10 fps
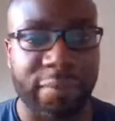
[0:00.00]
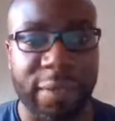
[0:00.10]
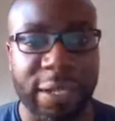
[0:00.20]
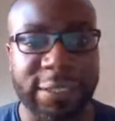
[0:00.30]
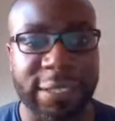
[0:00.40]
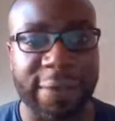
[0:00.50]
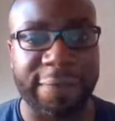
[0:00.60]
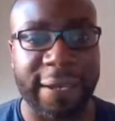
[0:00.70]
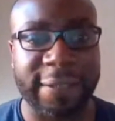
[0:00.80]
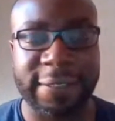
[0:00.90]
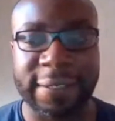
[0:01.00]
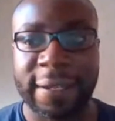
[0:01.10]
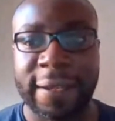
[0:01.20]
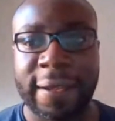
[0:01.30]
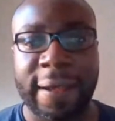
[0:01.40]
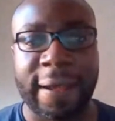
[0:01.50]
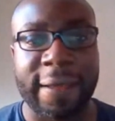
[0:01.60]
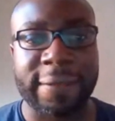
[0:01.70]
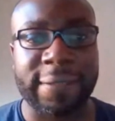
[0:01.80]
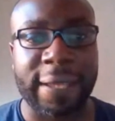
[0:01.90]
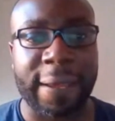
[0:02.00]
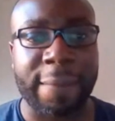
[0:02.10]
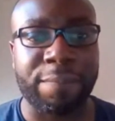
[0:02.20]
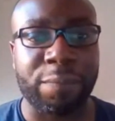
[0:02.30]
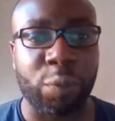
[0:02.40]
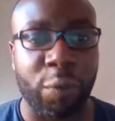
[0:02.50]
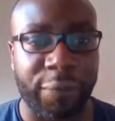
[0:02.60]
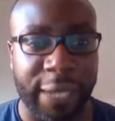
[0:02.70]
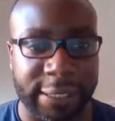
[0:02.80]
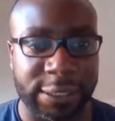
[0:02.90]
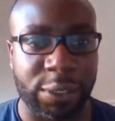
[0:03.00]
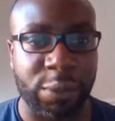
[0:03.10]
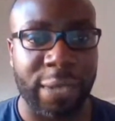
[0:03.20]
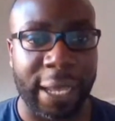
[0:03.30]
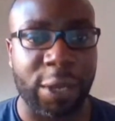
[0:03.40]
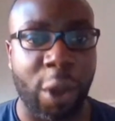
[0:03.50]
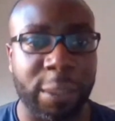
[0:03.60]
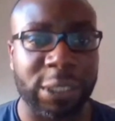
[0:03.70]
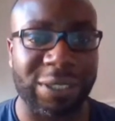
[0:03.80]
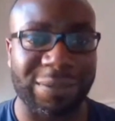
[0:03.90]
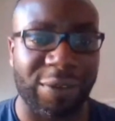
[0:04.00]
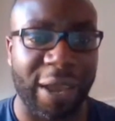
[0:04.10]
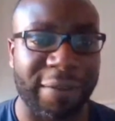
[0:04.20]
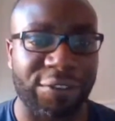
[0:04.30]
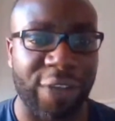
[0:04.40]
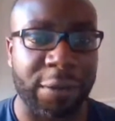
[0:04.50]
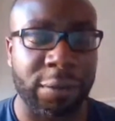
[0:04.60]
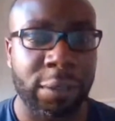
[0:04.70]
see the fights, and don't forget to like, comment, and subscribe at the channel,